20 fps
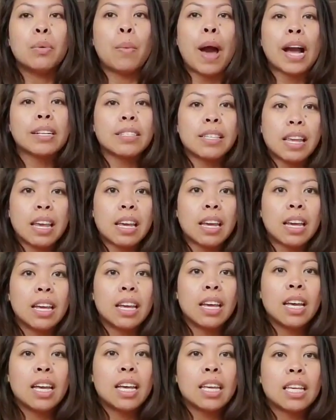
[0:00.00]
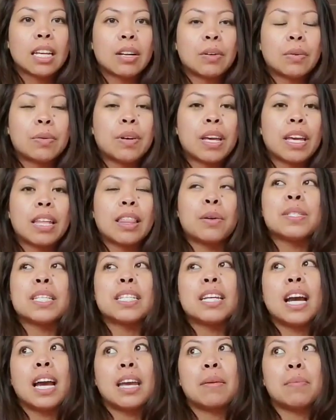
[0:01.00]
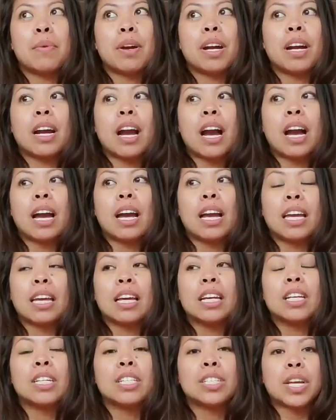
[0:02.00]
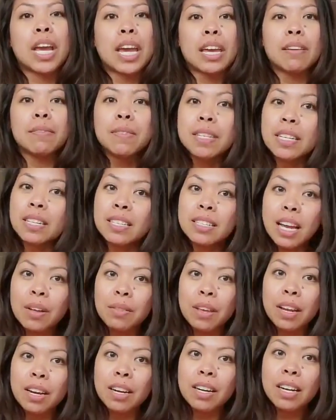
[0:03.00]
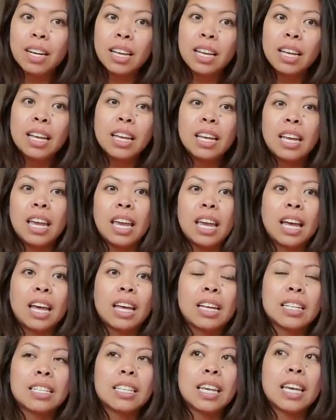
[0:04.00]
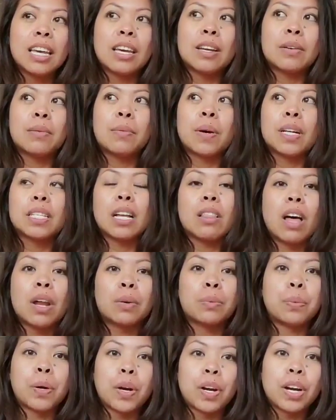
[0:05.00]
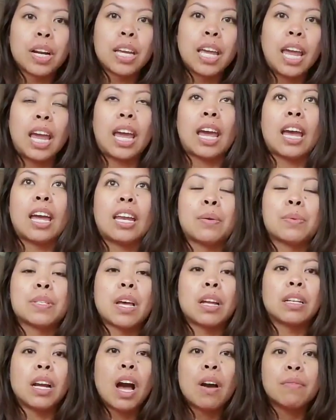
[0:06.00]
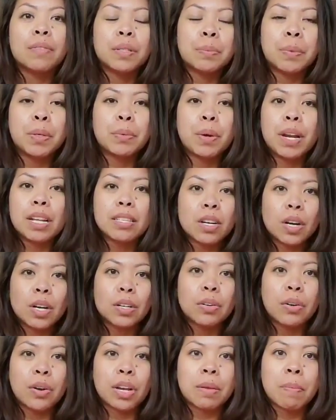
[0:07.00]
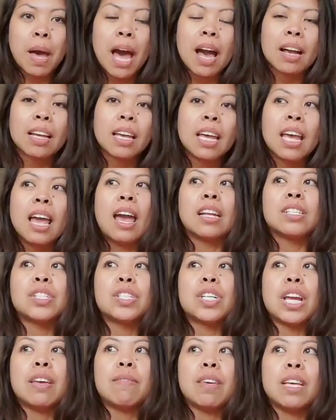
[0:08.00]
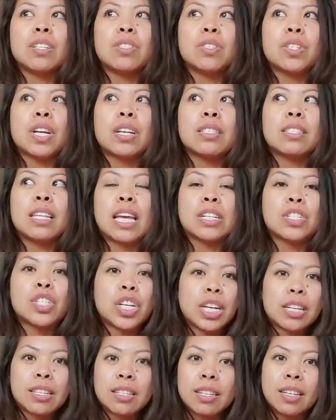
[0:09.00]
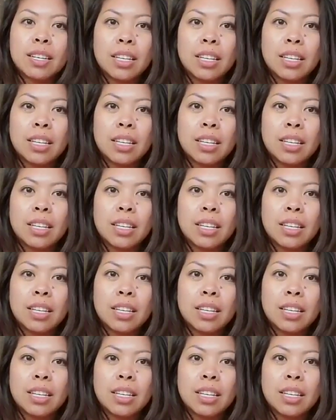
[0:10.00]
waxing, there was a time where I shaved down there and it was a lot of work and it was uncomfortable when it started growing back. And shaving is just ancient,